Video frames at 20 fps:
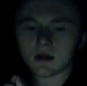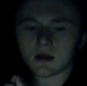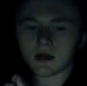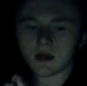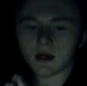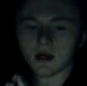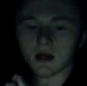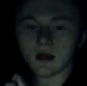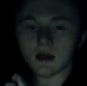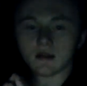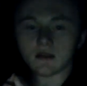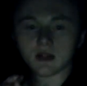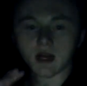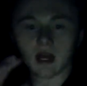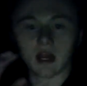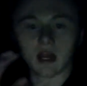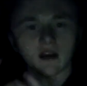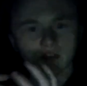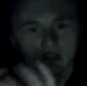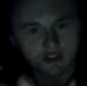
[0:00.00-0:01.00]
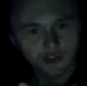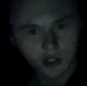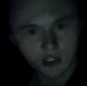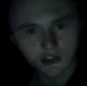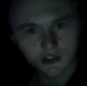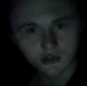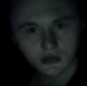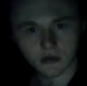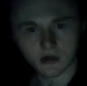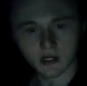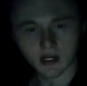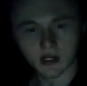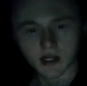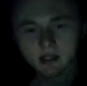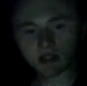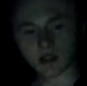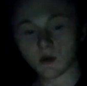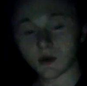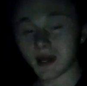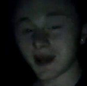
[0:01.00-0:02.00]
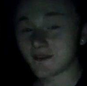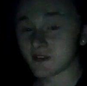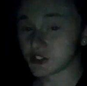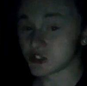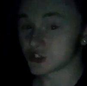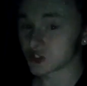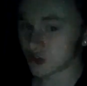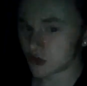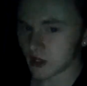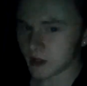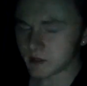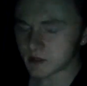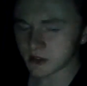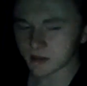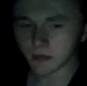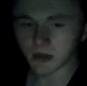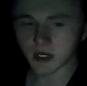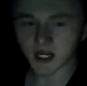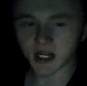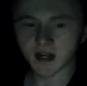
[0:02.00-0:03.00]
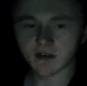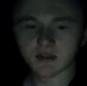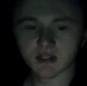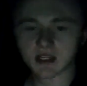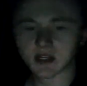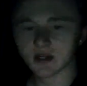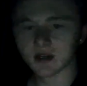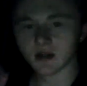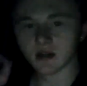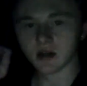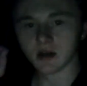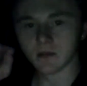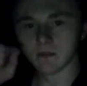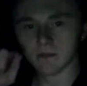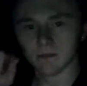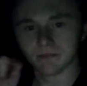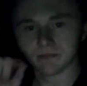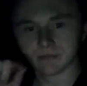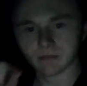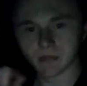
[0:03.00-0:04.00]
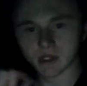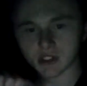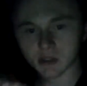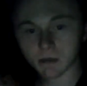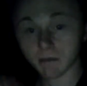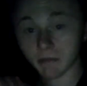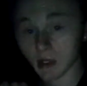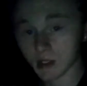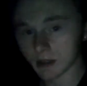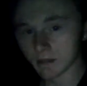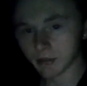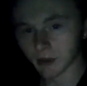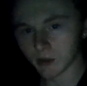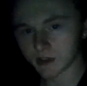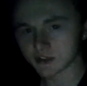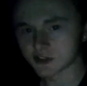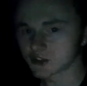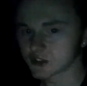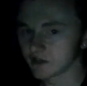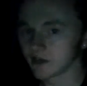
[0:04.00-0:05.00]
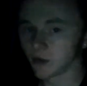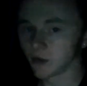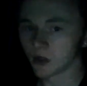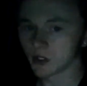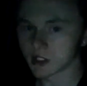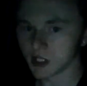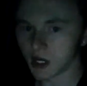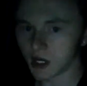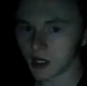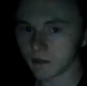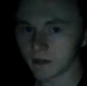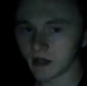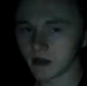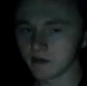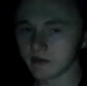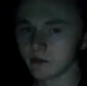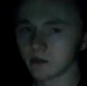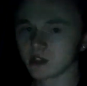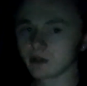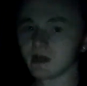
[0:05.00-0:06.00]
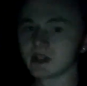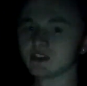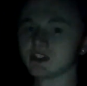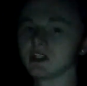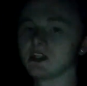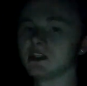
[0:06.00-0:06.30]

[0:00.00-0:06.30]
have a structure, and I don't have a script, but I have, like, a bunch of bullet points and stuff I want to talk about, which makes it